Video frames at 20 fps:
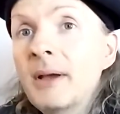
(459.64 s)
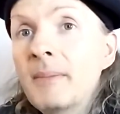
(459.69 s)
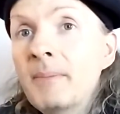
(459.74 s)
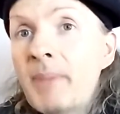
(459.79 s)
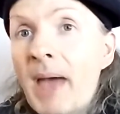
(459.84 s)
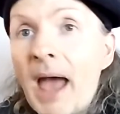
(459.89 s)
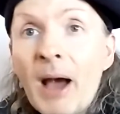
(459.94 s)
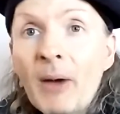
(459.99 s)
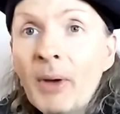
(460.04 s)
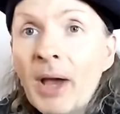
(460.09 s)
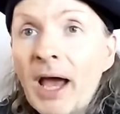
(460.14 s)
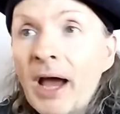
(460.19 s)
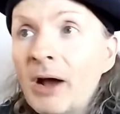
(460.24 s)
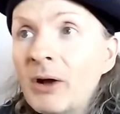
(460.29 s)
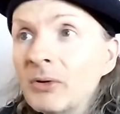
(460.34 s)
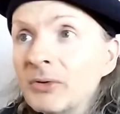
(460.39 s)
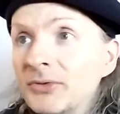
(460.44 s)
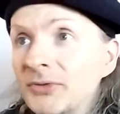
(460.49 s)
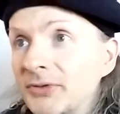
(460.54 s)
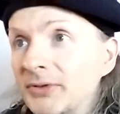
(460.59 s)

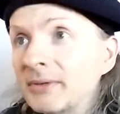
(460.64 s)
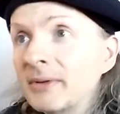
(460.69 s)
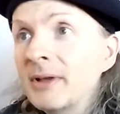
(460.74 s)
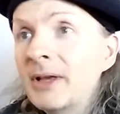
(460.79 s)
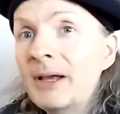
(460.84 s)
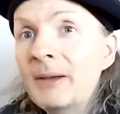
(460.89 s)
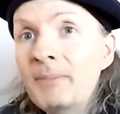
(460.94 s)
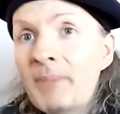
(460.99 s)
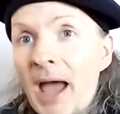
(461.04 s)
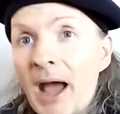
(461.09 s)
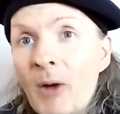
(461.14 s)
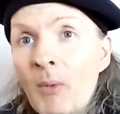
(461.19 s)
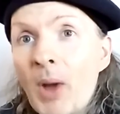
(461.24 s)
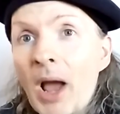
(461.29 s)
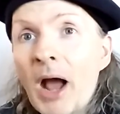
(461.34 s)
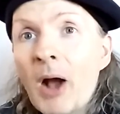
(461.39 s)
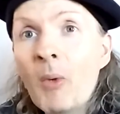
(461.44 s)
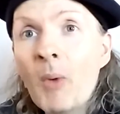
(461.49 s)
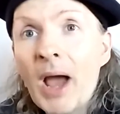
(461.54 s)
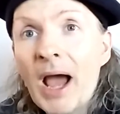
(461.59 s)
Bauhaus, Bow
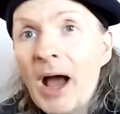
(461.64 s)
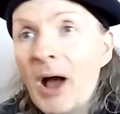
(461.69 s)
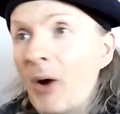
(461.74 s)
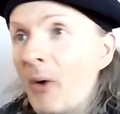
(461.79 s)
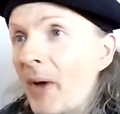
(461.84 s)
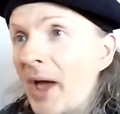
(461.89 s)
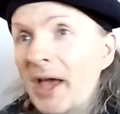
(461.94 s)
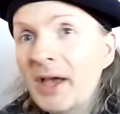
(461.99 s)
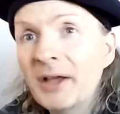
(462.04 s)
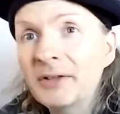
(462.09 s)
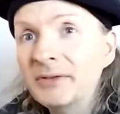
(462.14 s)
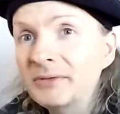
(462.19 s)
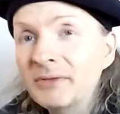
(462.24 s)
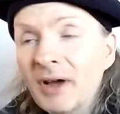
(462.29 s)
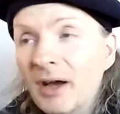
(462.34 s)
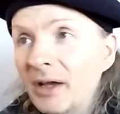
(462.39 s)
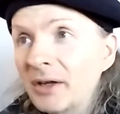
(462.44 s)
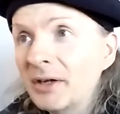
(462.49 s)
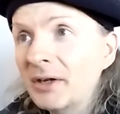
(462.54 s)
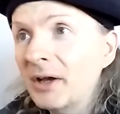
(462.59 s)
Wow Wow, and
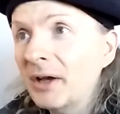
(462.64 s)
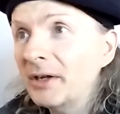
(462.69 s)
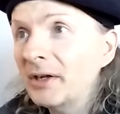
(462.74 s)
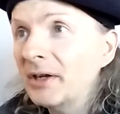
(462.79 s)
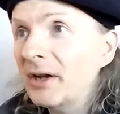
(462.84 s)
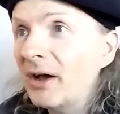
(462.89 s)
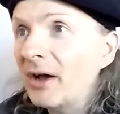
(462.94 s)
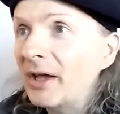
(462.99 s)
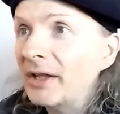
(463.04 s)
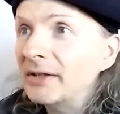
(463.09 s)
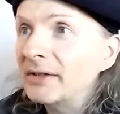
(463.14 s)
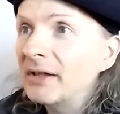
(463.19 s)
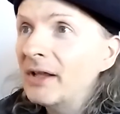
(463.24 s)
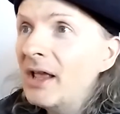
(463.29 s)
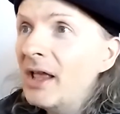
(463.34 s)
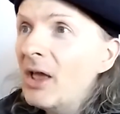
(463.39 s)
on and on and on.